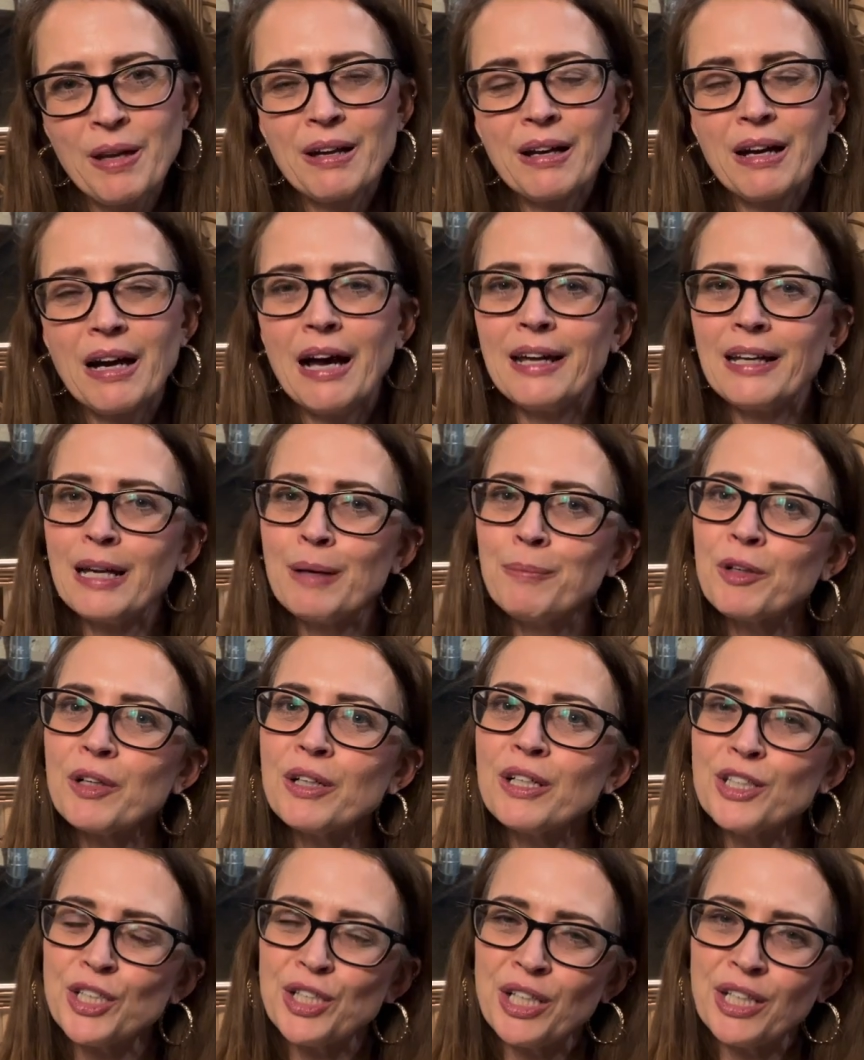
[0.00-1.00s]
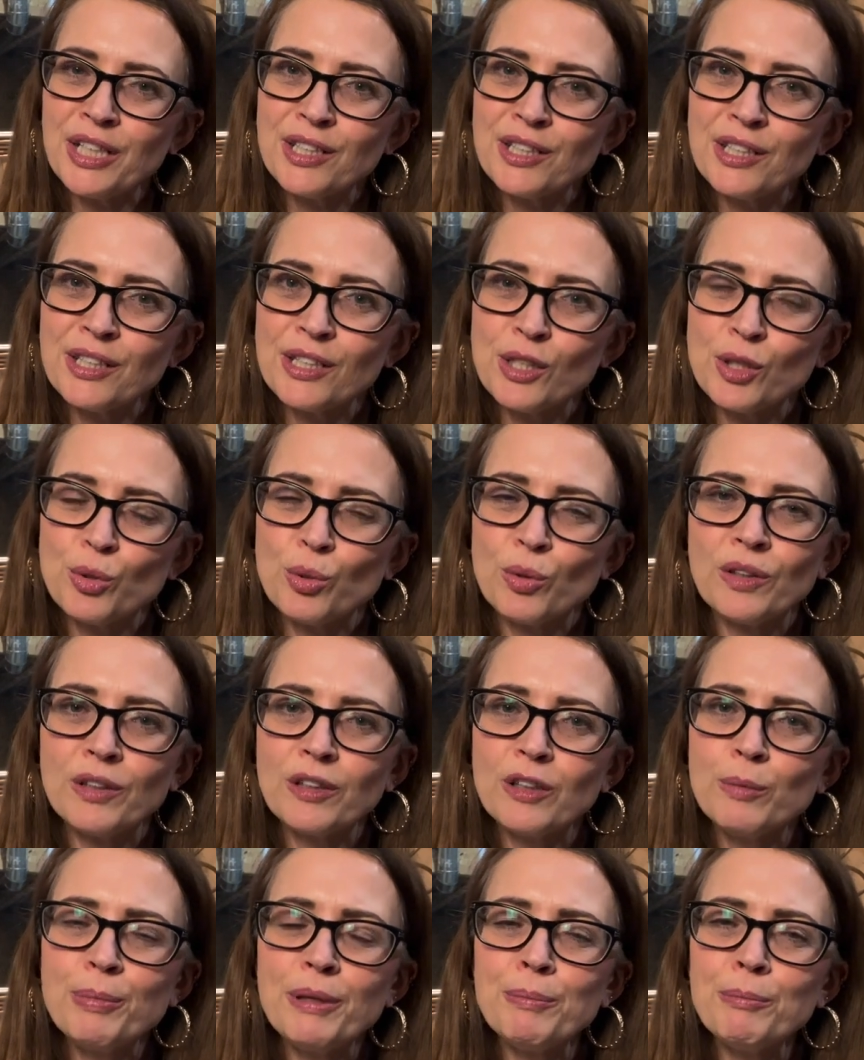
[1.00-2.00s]
I am going to change this to a
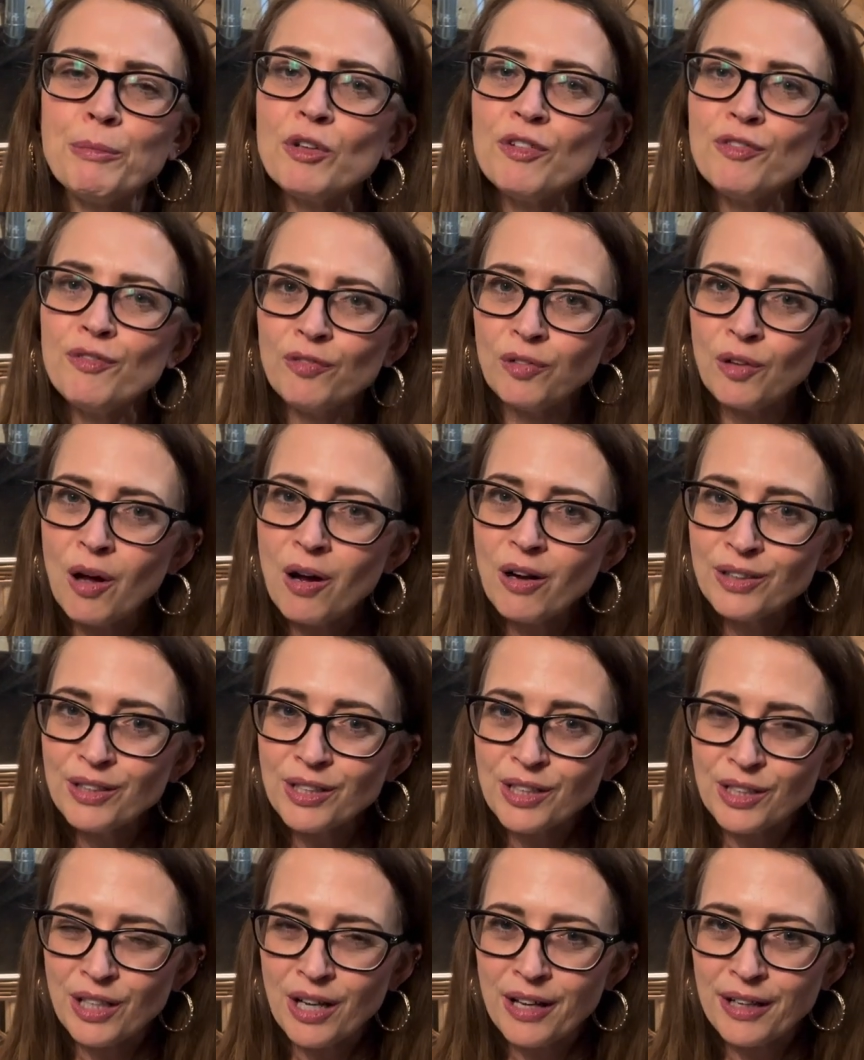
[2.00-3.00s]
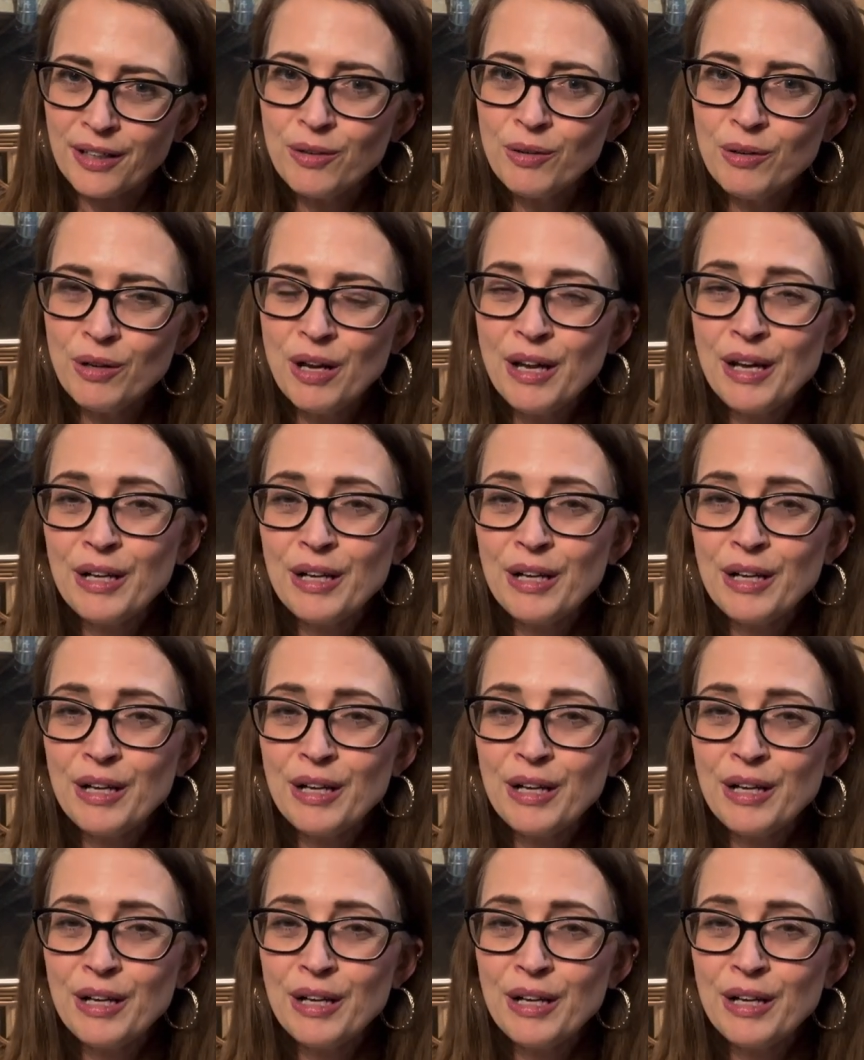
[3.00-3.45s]
little bit more vlog style.